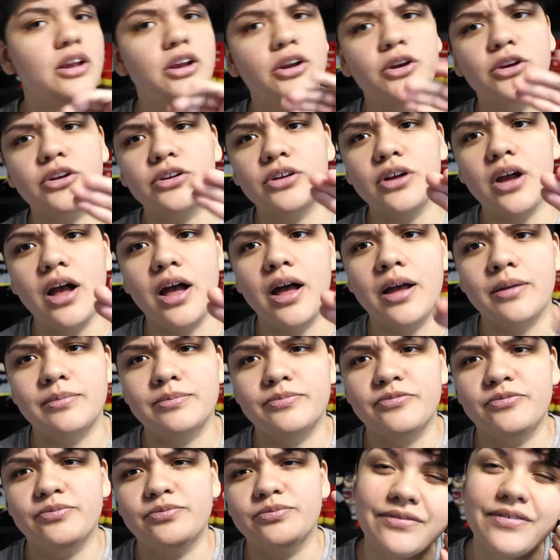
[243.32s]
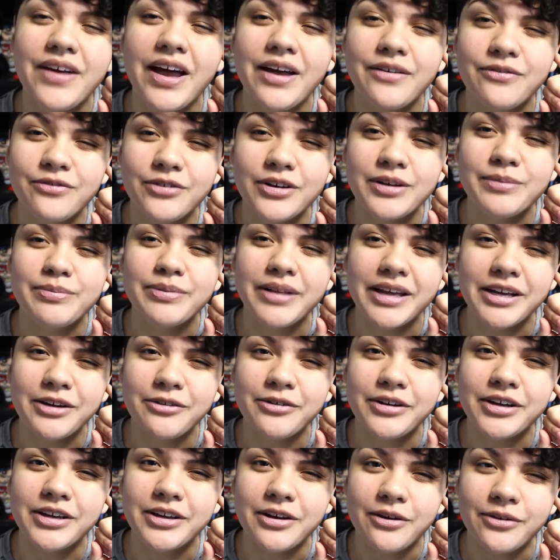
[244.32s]
fat-free plain
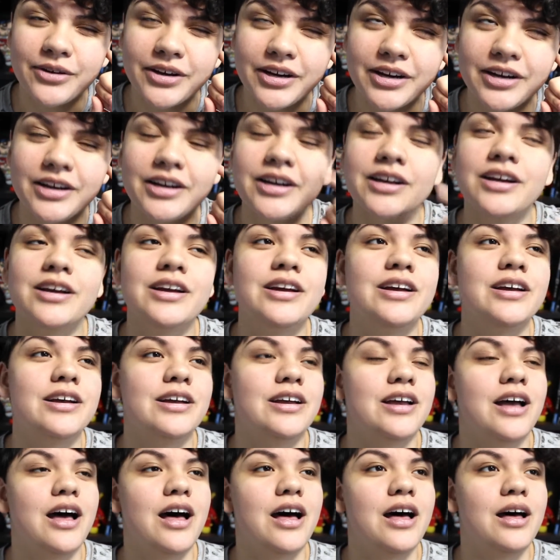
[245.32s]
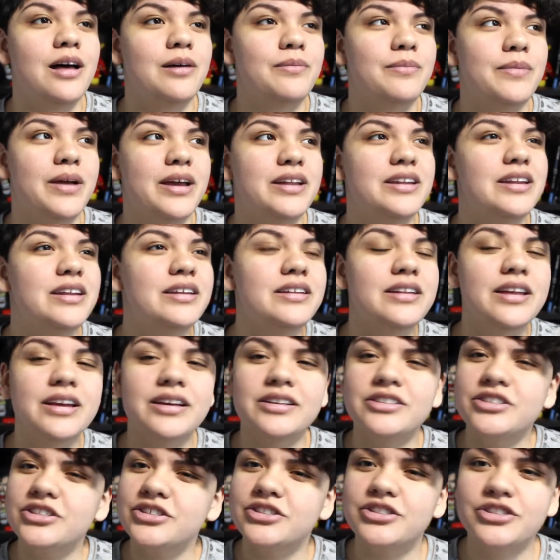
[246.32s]
Greek yogurt. And then
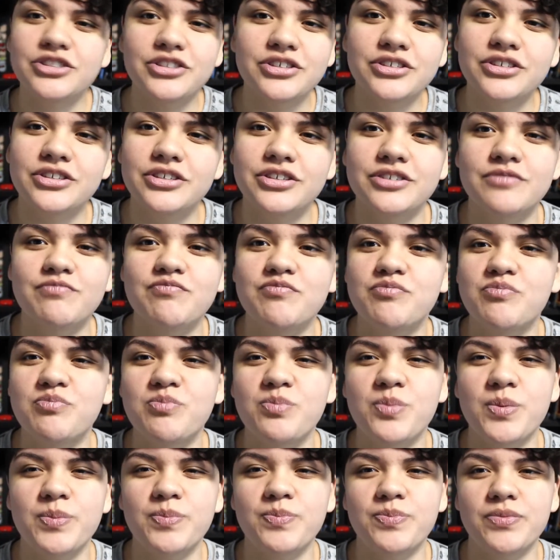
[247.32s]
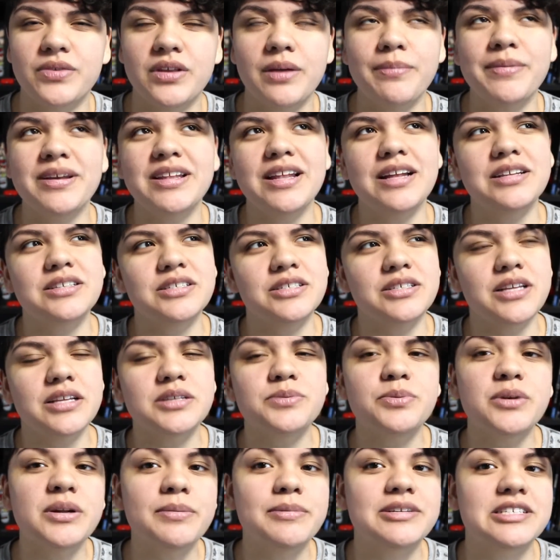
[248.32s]
like just, I mean, that's
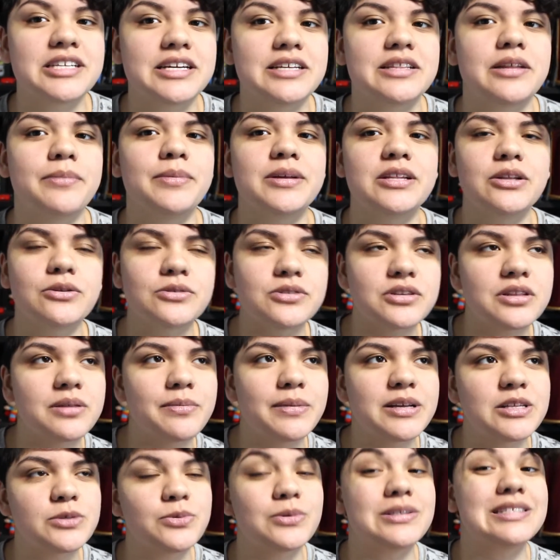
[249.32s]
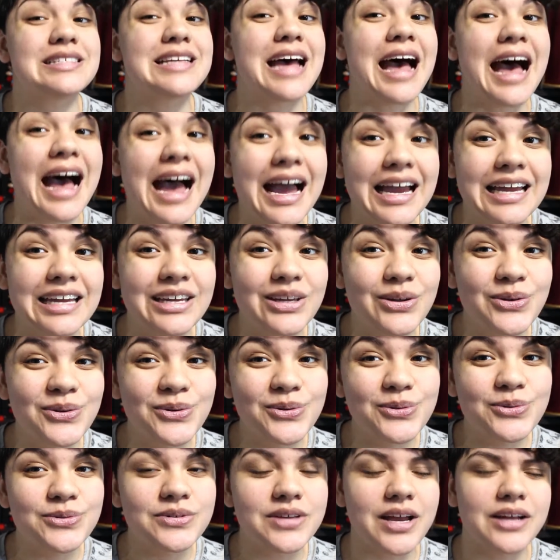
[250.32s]
pretty much it. I mean, those are the main ones I
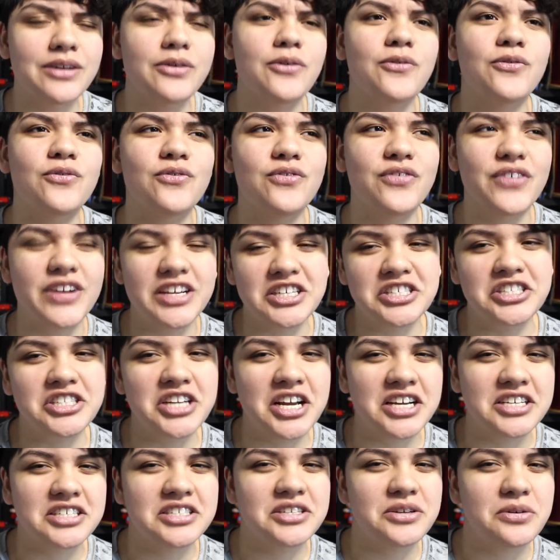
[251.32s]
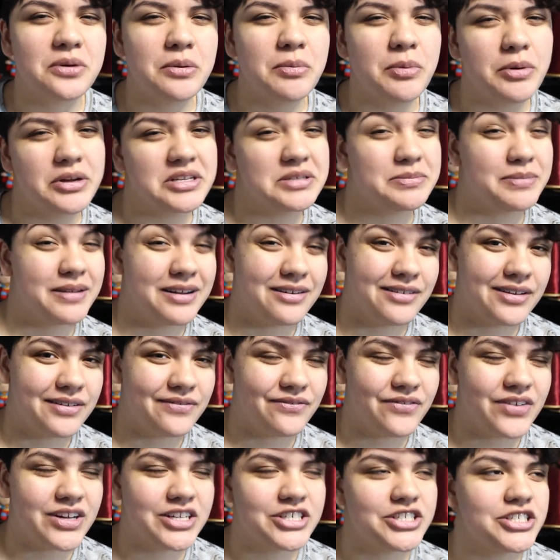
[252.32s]
use. I know fish has 0 points, but I don't
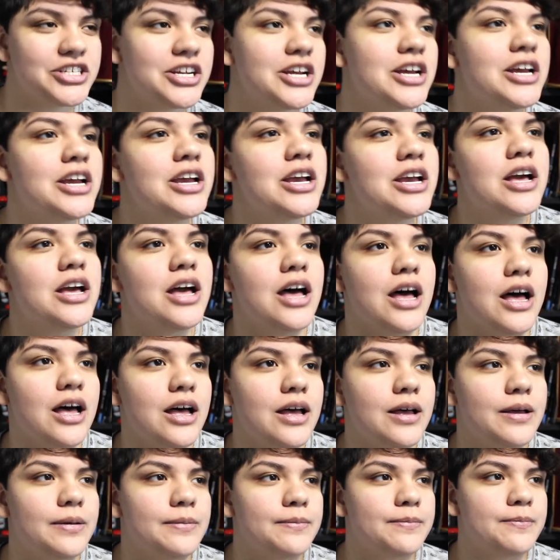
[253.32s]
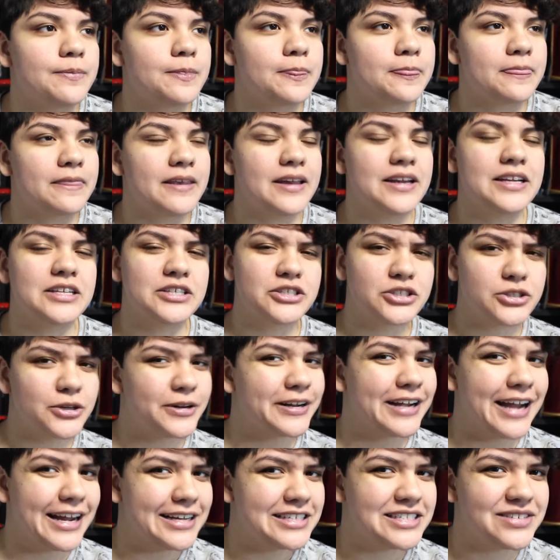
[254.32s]
eat fish. And it's
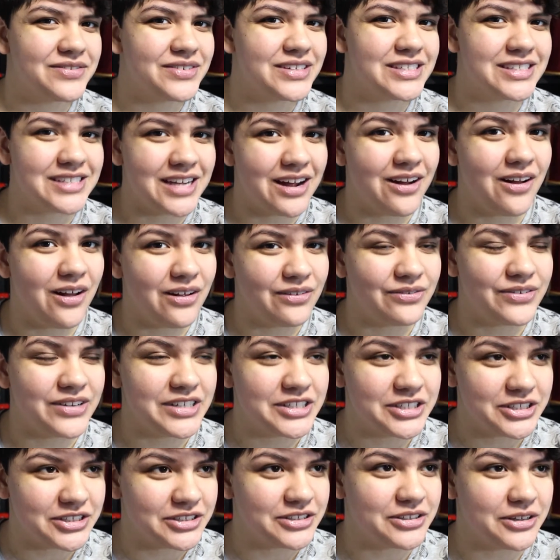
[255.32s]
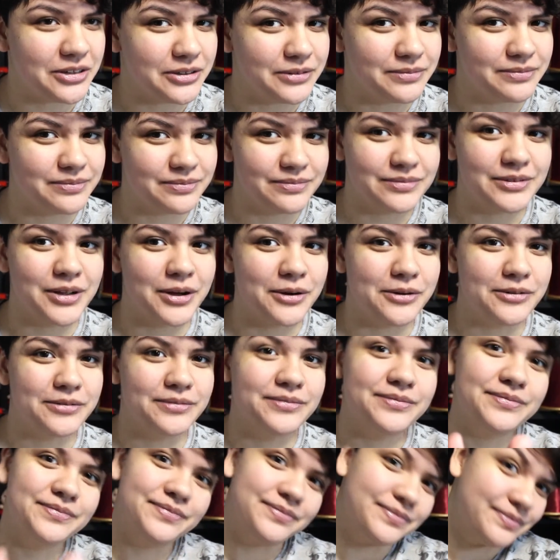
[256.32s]
certain kinds of fish, not all fish. So
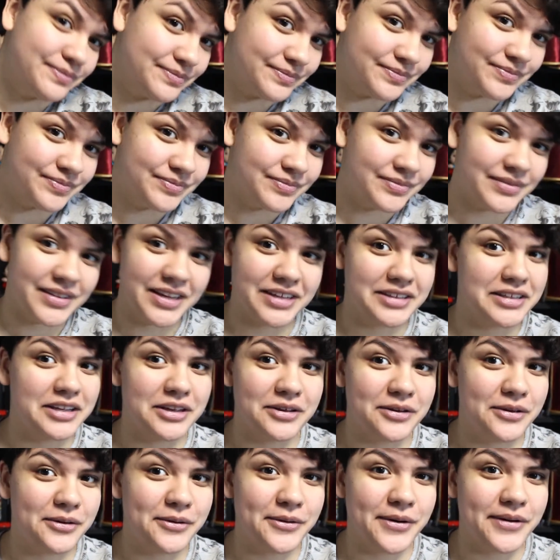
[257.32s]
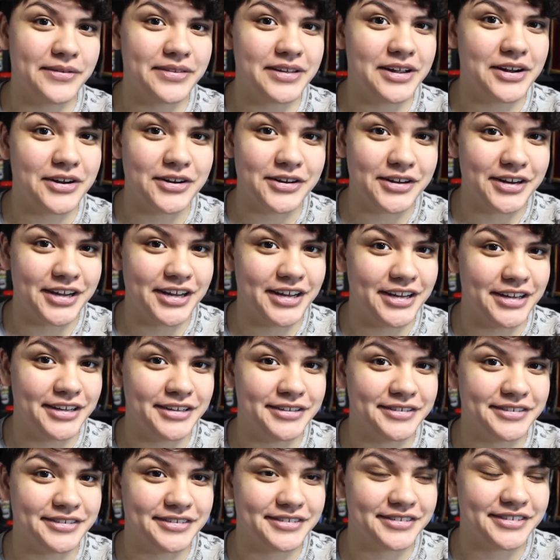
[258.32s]
don't think that you can go out there and
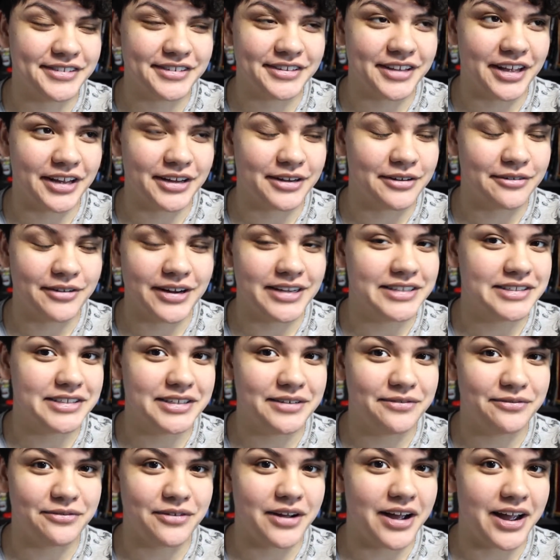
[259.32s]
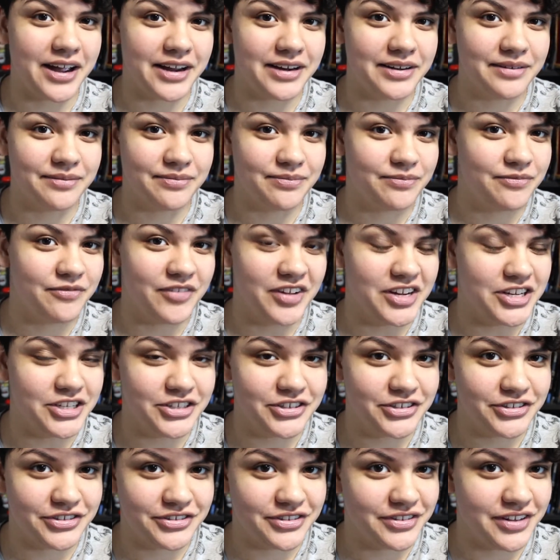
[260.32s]
eat like crazy fried
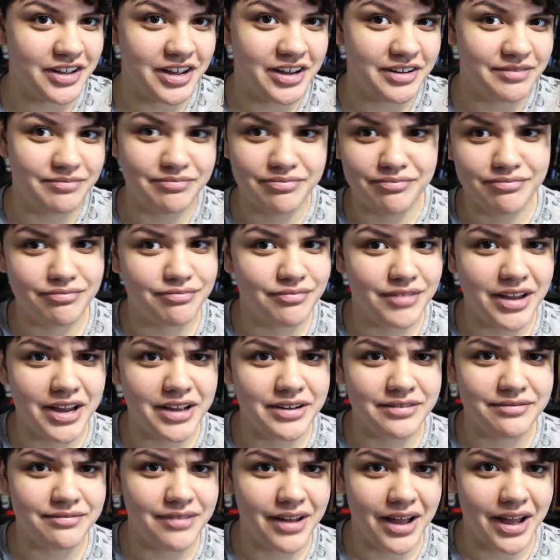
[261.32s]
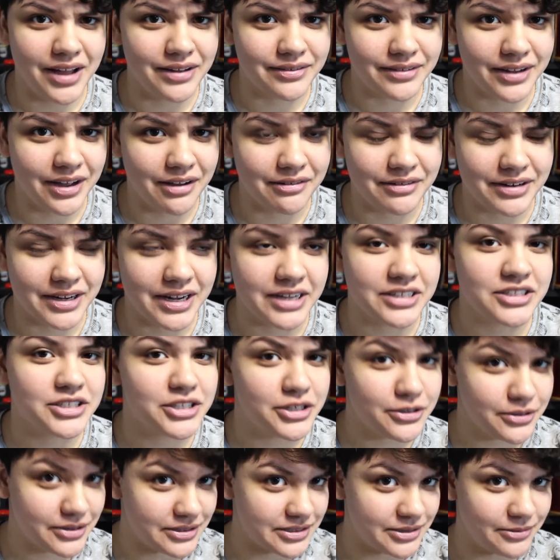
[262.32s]
fish and it not count against
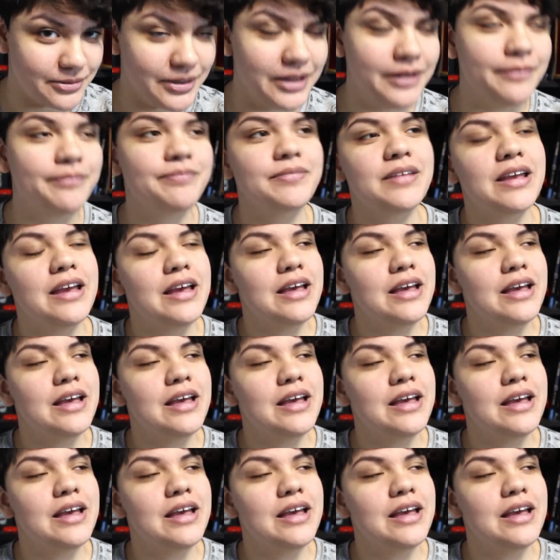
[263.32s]
you, because it will.